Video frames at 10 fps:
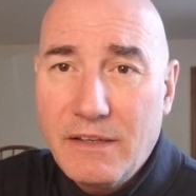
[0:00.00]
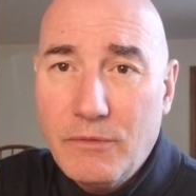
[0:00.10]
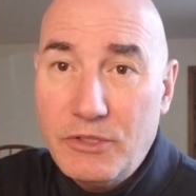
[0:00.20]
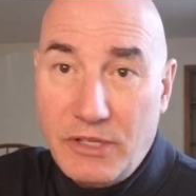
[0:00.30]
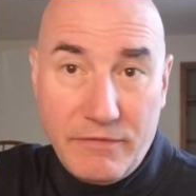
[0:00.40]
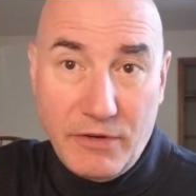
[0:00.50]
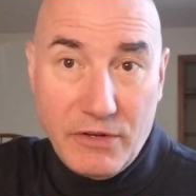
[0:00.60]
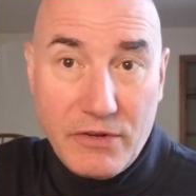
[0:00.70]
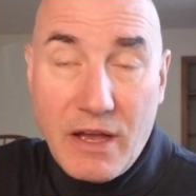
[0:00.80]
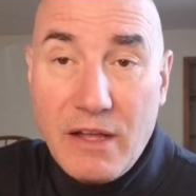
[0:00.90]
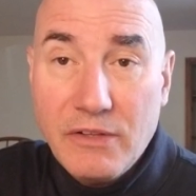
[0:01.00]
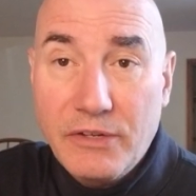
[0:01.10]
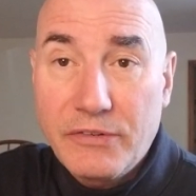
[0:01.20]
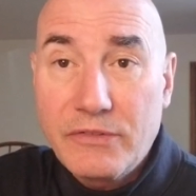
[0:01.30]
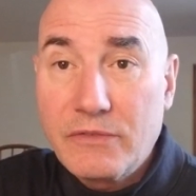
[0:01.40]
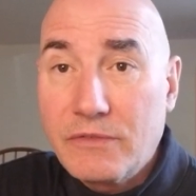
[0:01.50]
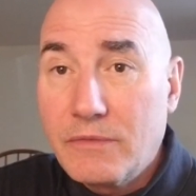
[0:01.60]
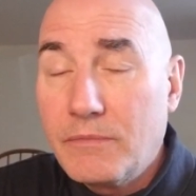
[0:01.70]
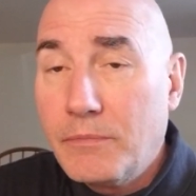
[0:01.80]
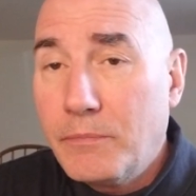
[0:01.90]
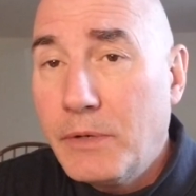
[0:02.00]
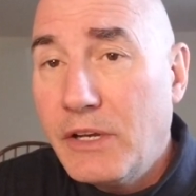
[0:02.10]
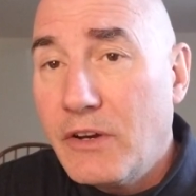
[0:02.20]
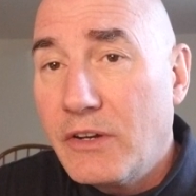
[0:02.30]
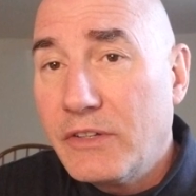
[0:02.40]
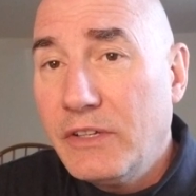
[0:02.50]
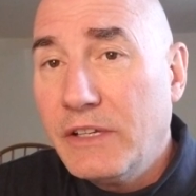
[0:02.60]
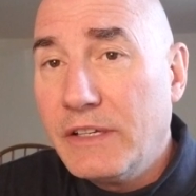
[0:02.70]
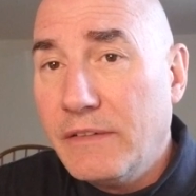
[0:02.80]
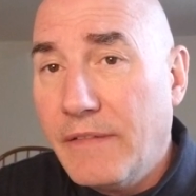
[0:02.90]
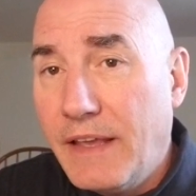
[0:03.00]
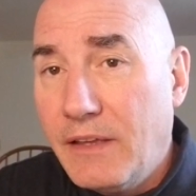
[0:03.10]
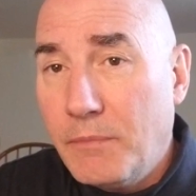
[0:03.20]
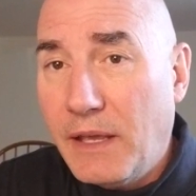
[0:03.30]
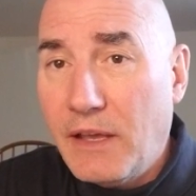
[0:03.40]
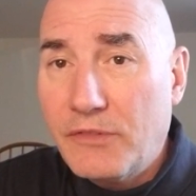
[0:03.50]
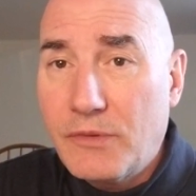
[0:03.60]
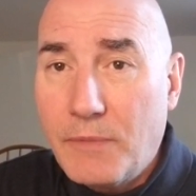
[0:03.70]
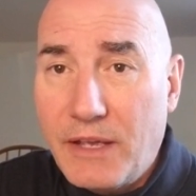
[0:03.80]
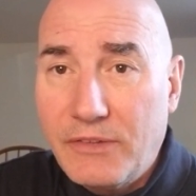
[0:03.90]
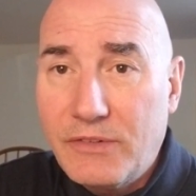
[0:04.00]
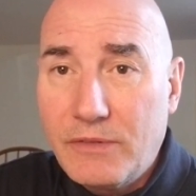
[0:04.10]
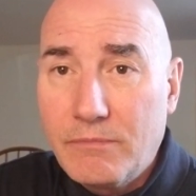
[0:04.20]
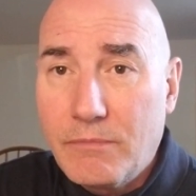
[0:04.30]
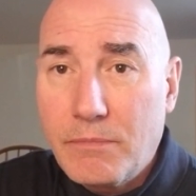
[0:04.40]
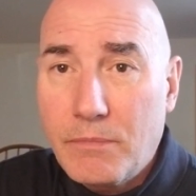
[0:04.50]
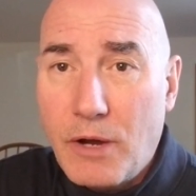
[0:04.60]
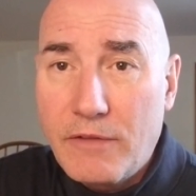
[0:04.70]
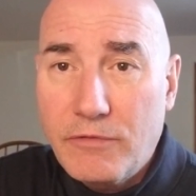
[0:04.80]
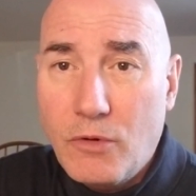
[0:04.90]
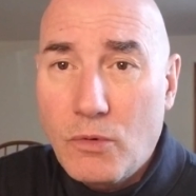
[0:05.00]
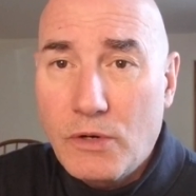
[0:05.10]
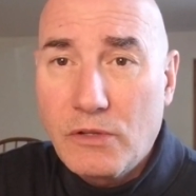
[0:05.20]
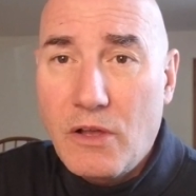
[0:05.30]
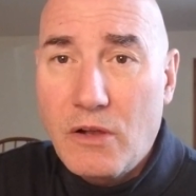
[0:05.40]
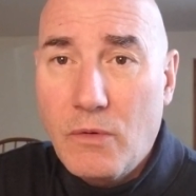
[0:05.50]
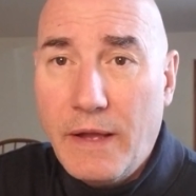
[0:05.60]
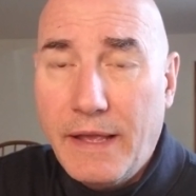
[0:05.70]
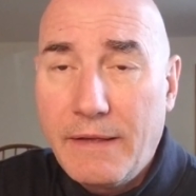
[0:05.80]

what you get for your dollars, pretty darn good, and they can be customized and brought forward a long way.